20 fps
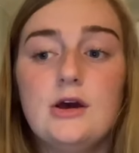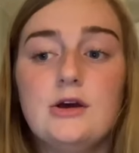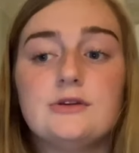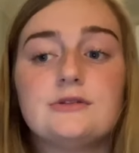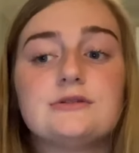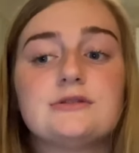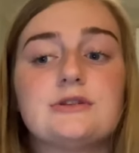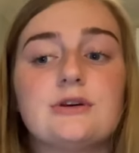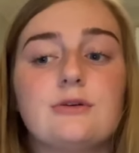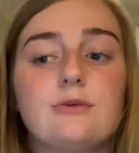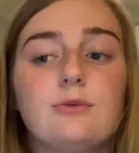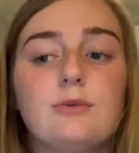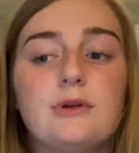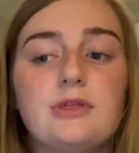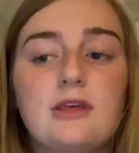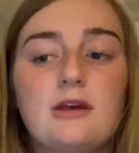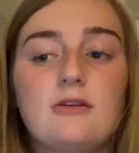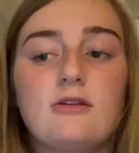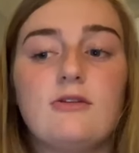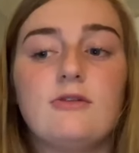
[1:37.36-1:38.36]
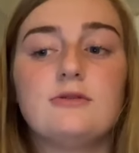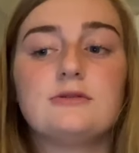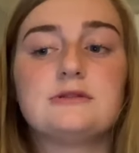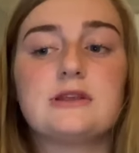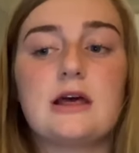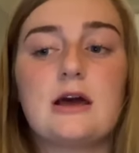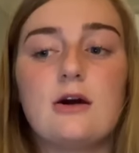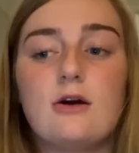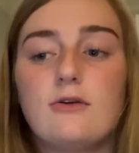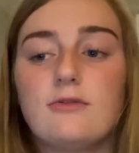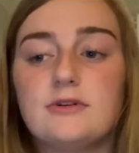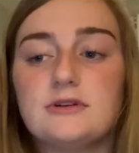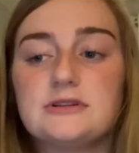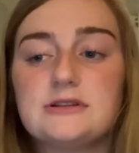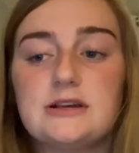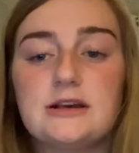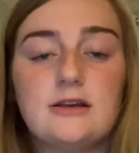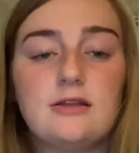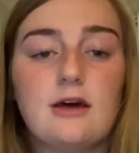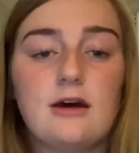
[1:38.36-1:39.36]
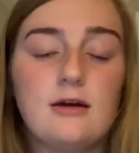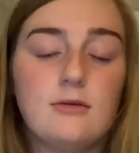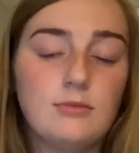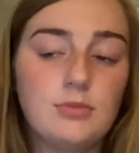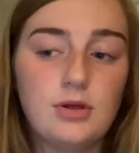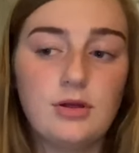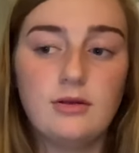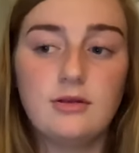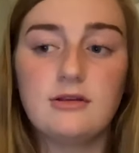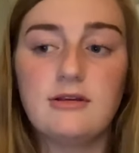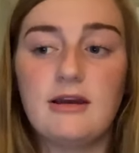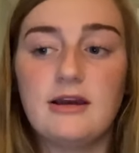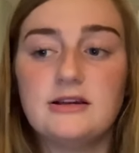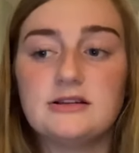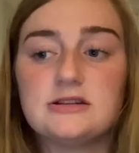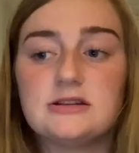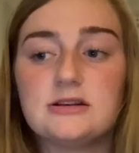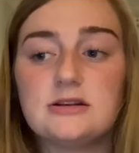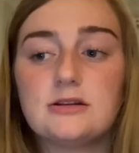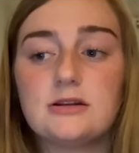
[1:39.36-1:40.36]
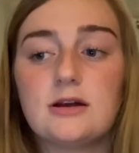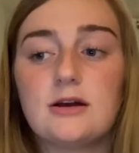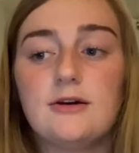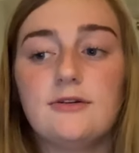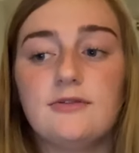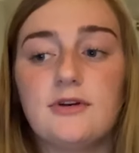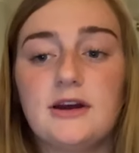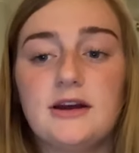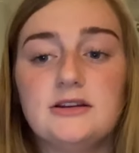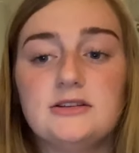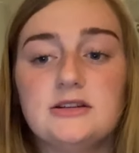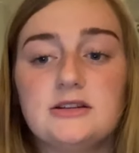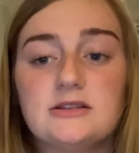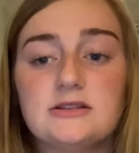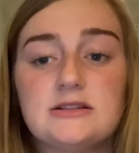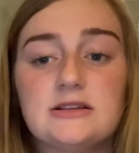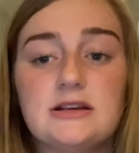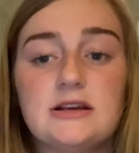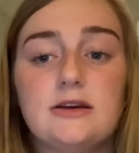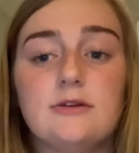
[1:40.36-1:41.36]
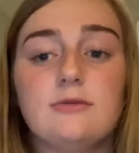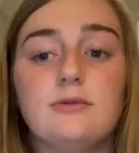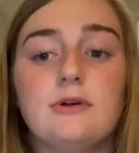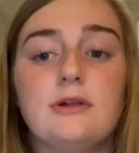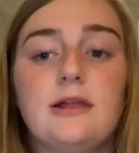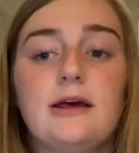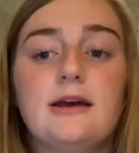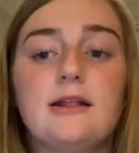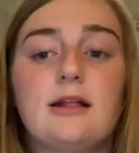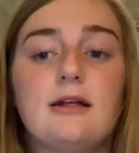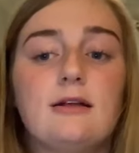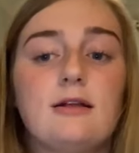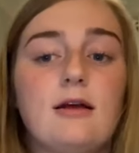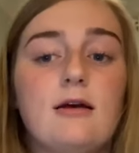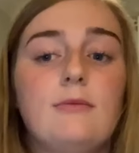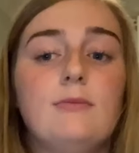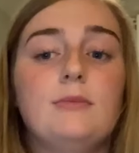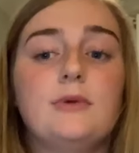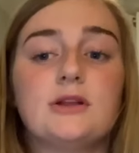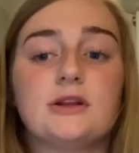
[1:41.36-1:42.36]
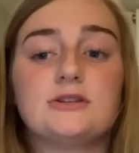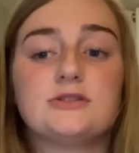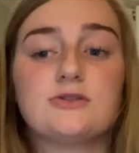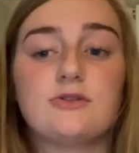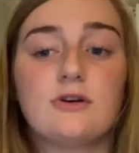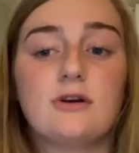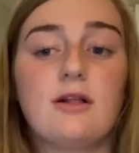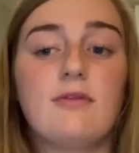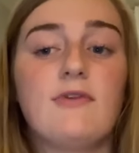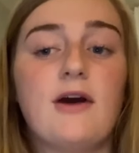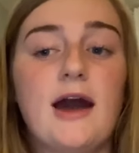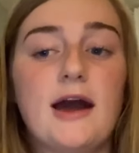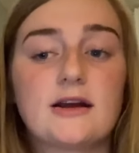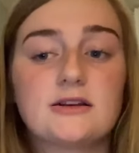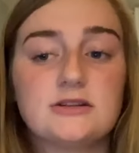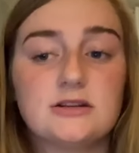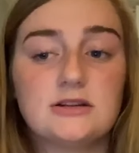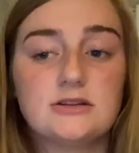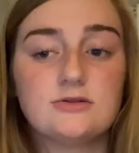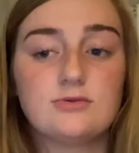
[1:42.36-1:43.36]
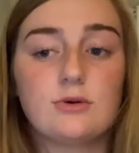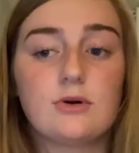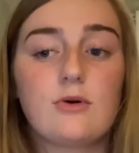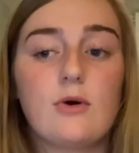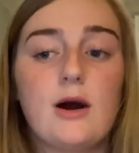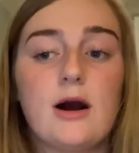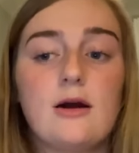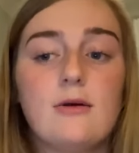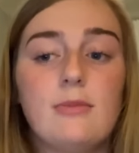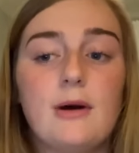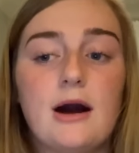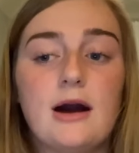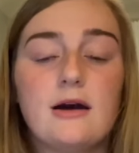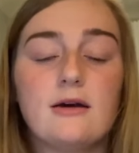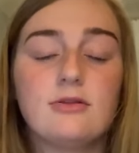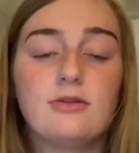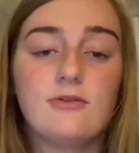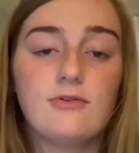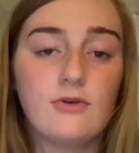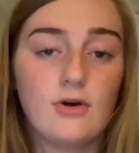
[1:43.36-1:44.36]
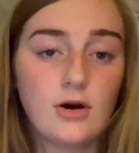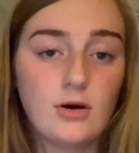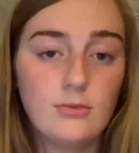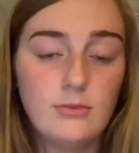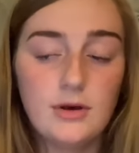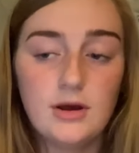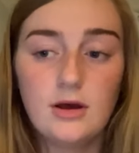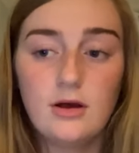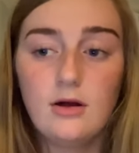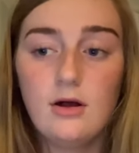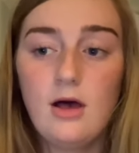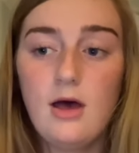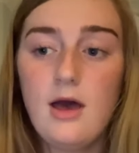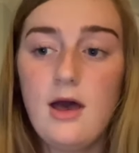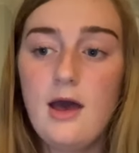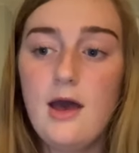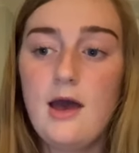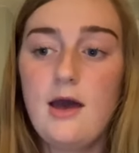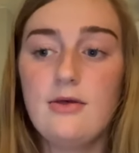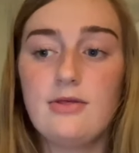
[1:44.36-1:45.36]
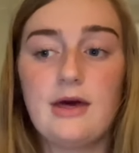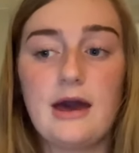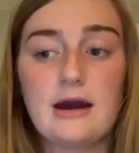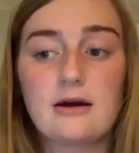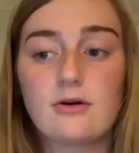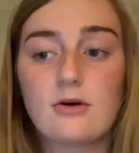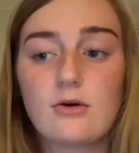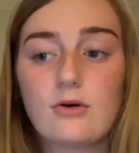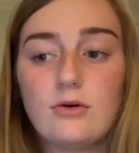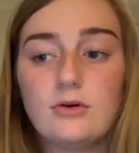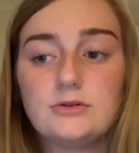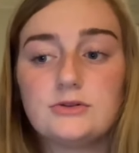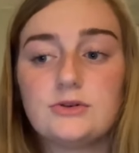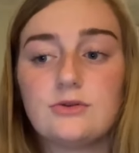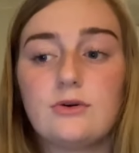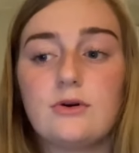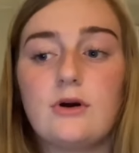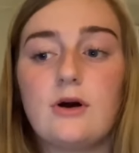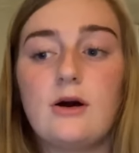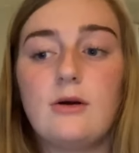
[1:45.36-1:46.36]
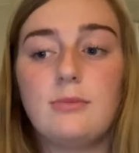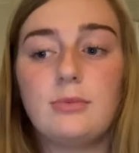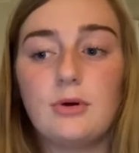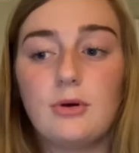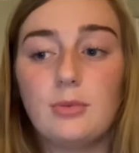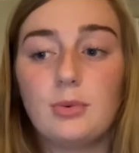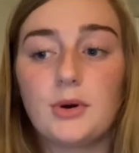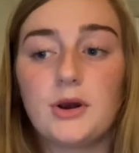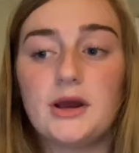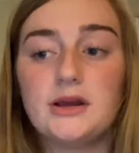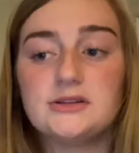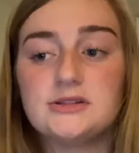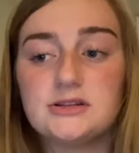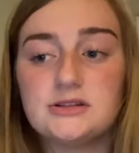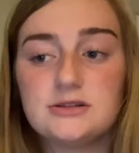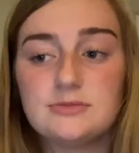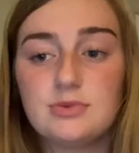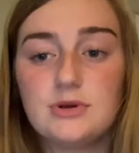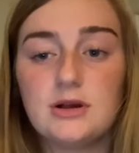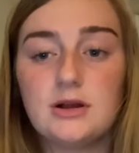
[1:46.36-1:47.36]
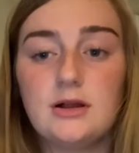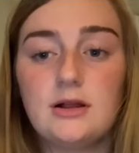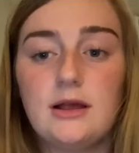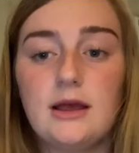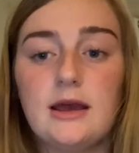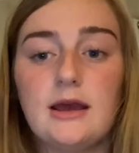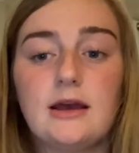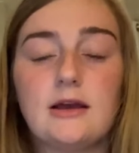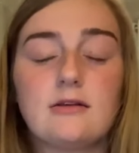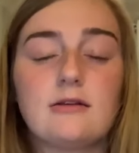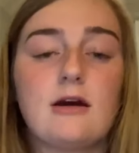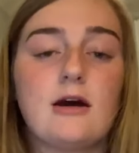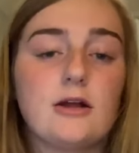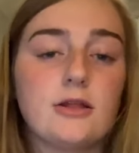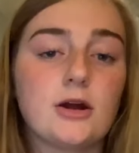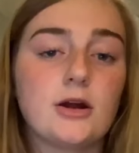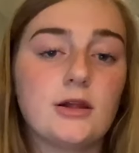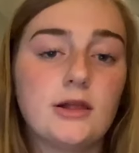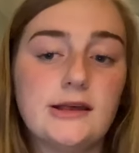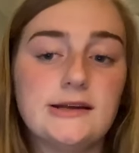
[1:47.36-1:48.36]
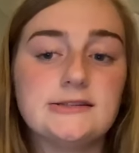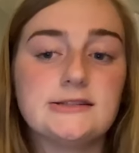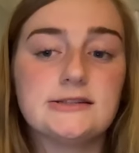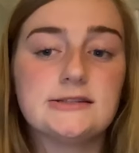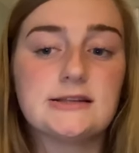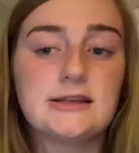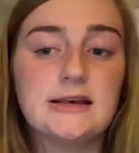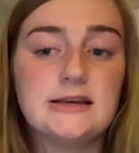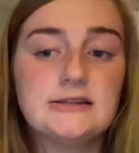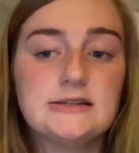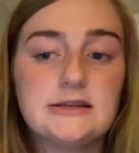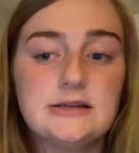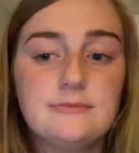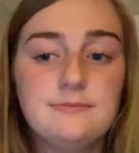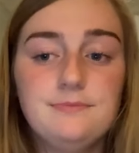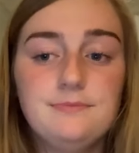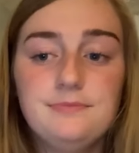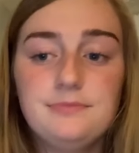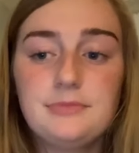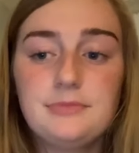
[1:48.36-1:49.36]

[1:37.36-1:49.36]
So what they do is they oversee the implementation of agency-related administrative actions required by the Farm Bill, the Agricultural Appropriations Bill, and other legislation.